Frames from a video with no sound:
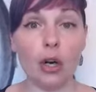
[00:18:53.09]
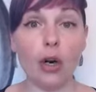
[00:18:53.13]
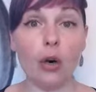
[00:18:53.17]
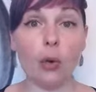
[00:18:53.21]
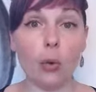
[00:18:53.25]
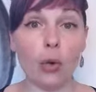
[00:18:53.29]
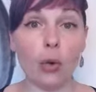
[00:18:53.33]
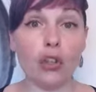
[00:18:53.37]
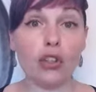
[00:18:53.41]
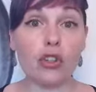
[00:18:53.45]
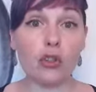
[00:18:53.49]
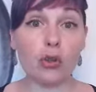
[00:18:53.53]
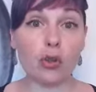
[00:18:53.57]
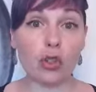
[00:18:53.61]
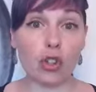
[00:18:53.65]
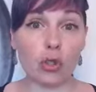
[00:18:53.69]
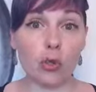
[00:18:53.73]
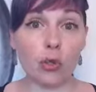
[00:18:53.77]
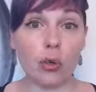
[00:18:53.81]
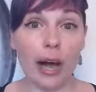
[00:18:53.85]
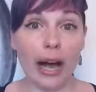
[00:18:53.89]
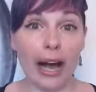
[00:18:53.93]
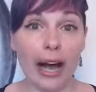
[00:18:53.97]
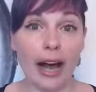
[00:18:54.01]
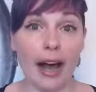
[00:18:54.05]
What do
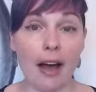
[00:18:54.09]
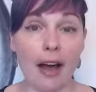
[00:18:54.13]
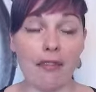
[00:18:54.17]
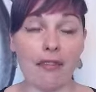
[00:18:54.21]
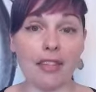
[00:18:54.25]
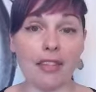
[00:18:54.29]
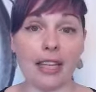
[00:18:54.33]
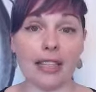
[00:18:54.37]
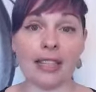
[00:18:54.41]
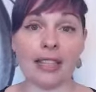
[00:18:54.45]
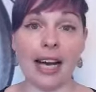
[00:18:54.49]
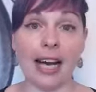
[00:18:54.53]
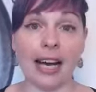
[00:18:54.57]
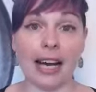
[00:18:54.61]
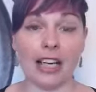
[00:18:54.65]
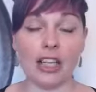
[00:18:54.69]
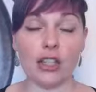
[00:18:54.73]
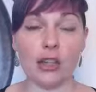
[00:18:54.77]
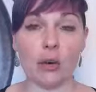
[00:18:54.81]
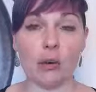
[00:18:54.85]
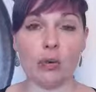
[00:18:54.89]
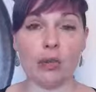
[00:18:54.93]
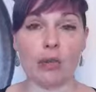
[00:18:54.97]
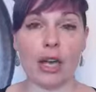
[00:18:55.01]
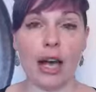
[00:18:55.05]
you have that I
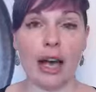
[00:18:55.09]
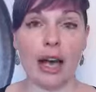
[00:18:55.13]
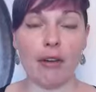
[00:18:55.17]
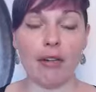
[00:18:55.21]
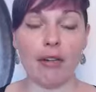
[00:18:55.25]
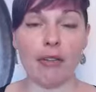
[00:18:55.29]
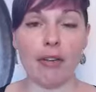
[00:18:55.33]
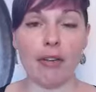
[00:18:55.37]
don't have?